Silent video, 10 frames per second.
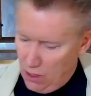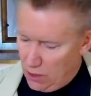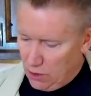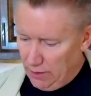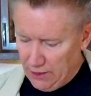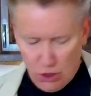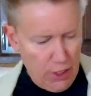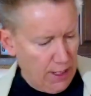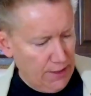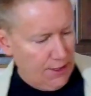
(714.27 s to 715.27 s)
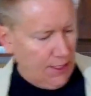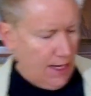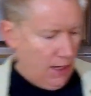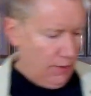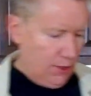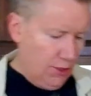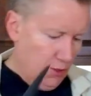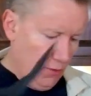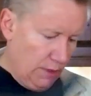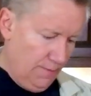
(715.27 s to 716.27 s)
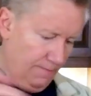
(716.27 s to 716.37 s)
So let's check and see how it's doing.